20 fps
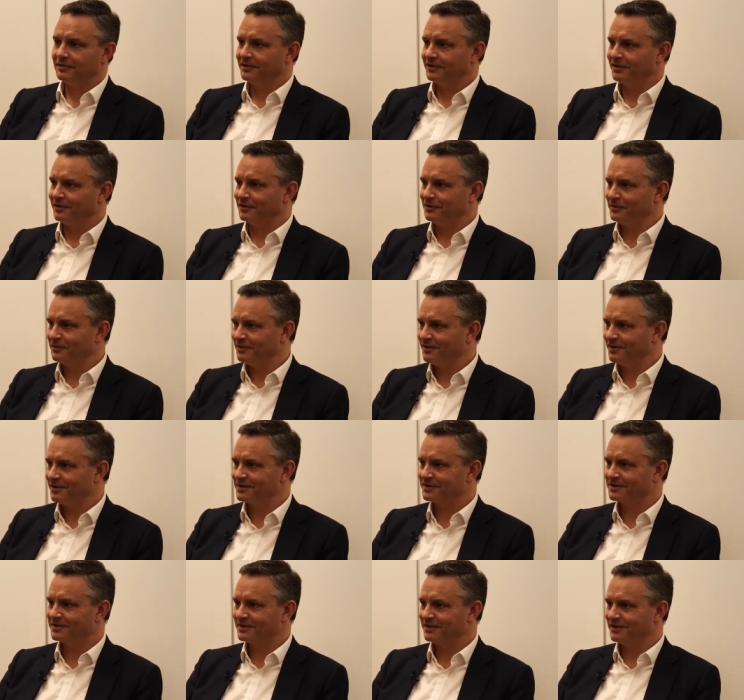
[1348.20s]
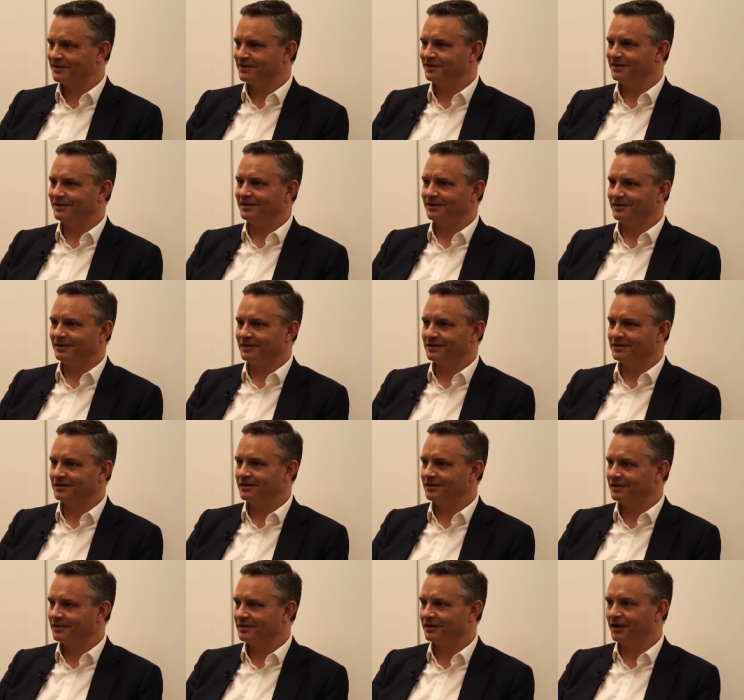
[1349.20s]
you know, it's it,
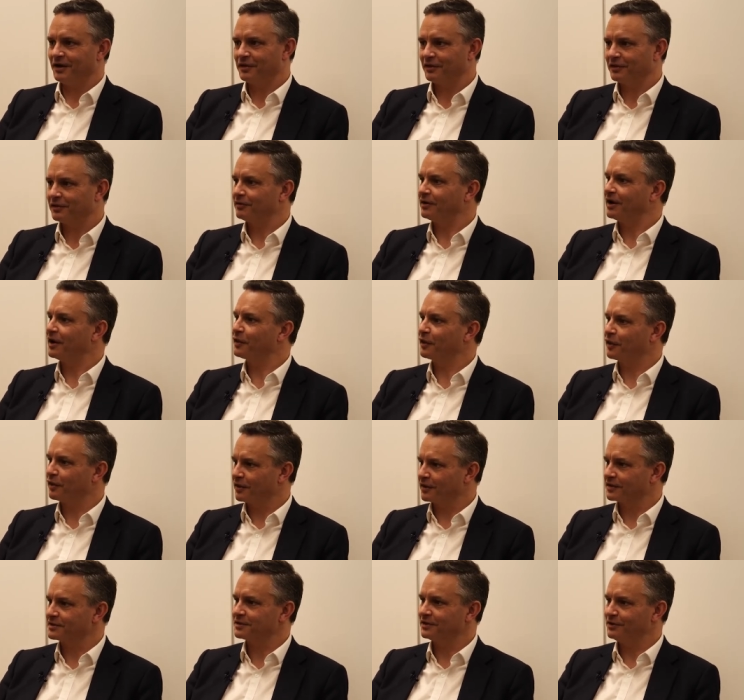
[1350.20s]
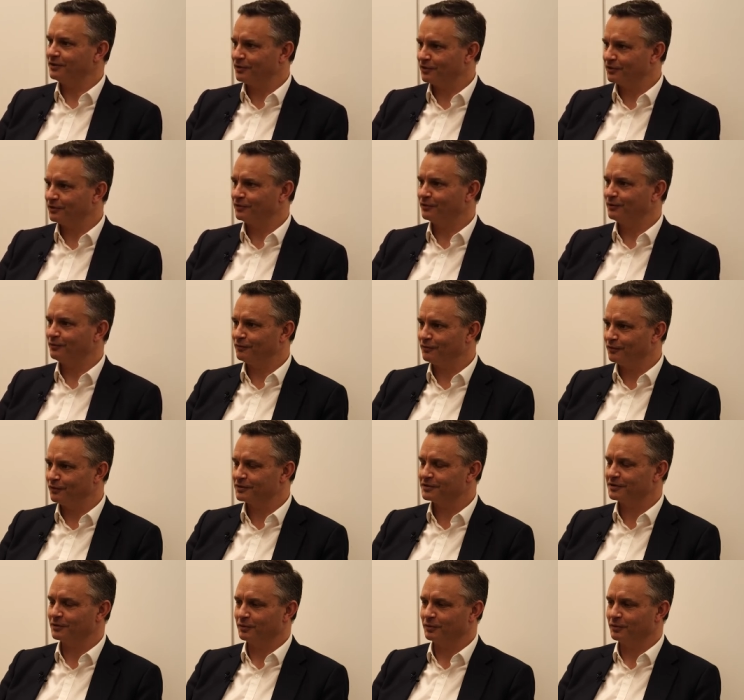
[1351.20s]
I think there are other things that you could do first